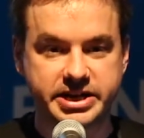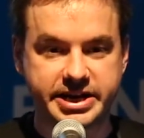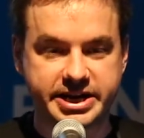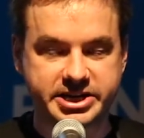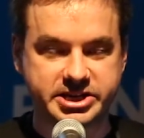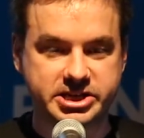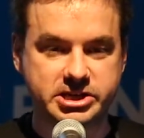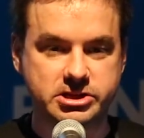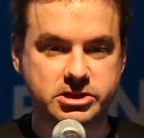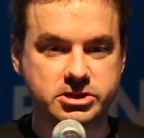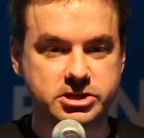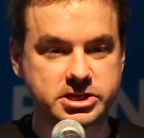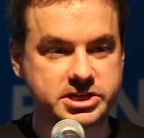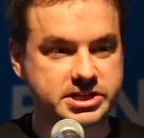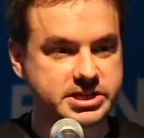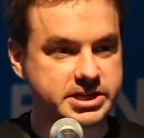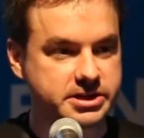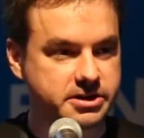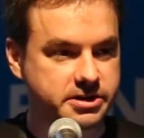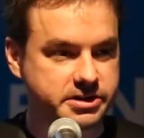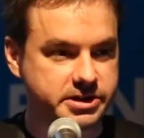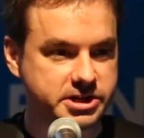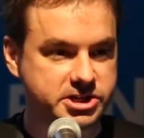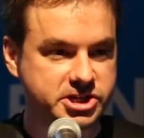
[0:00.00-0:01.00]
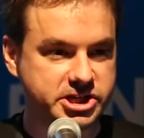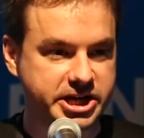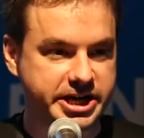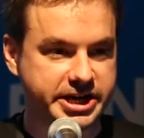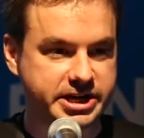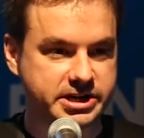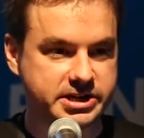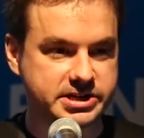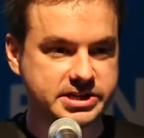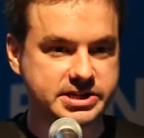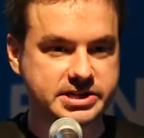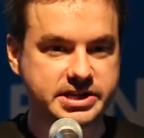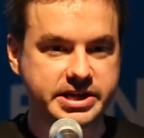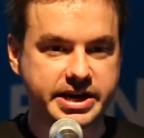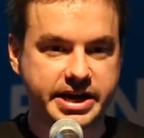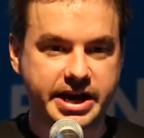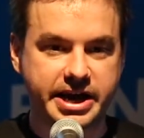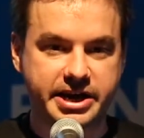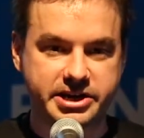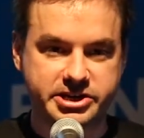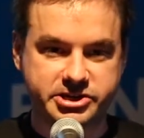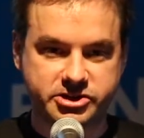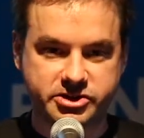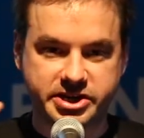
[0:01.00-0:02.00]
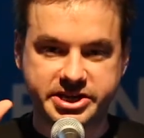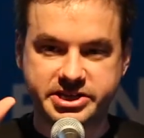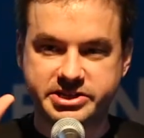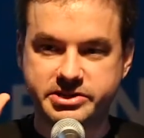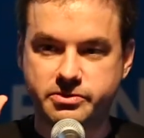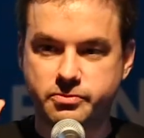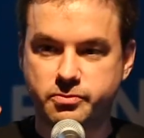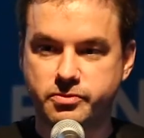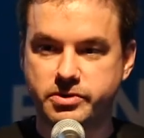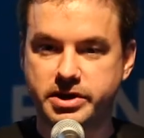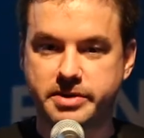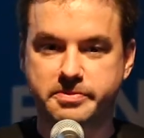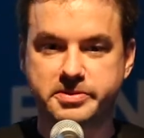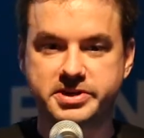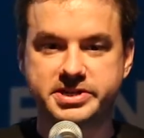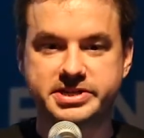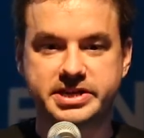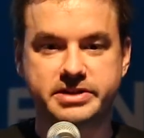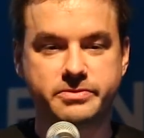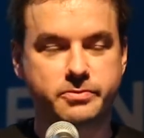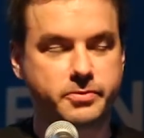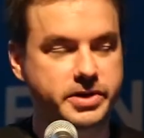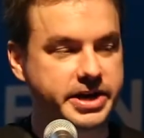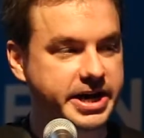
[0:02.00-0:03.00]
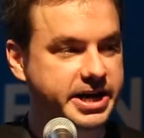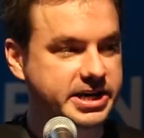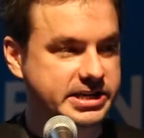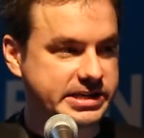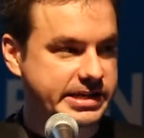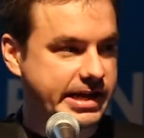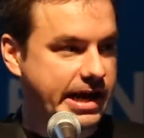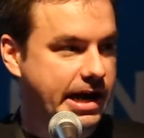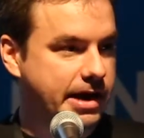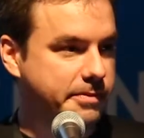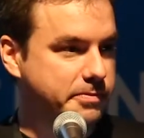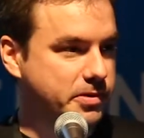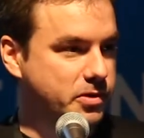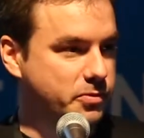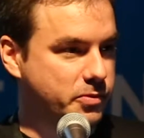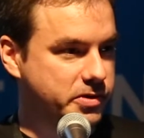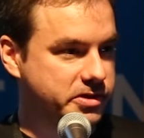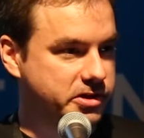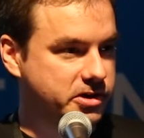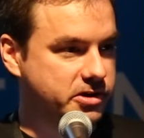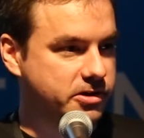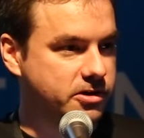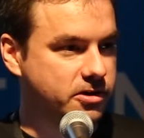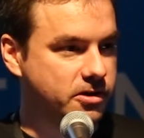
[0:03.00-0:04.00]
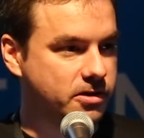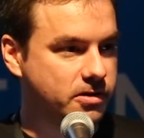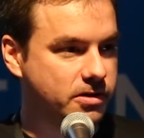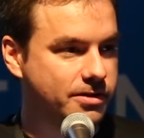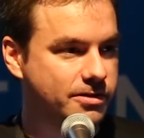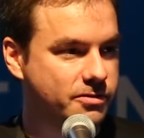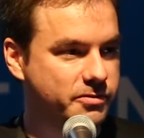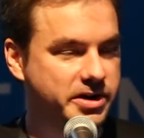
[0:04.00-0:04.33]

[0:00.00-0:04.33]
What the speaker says: It actually looks at all the channels and tries to represent what actually happened with the call,